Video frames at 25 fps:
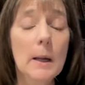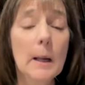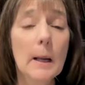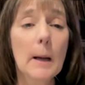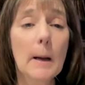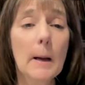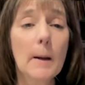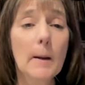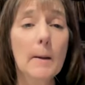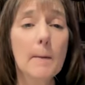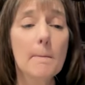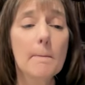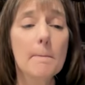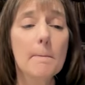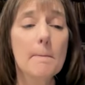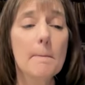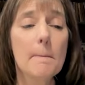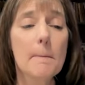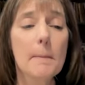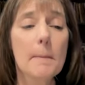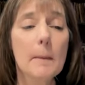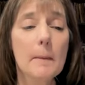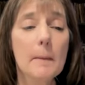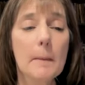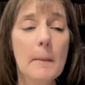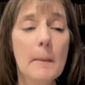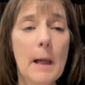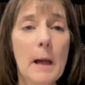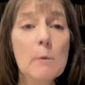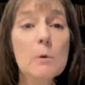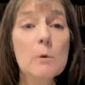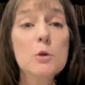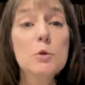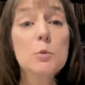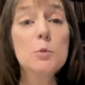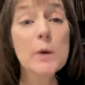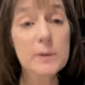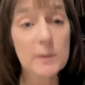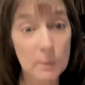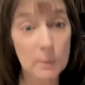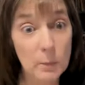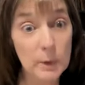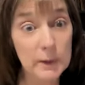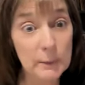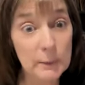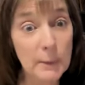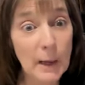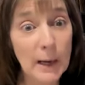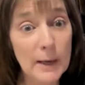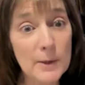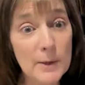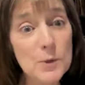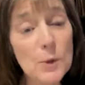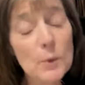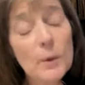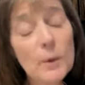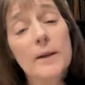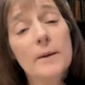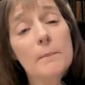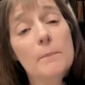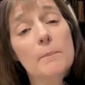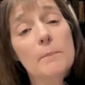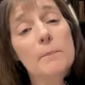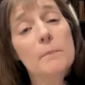I was with him when he passed away.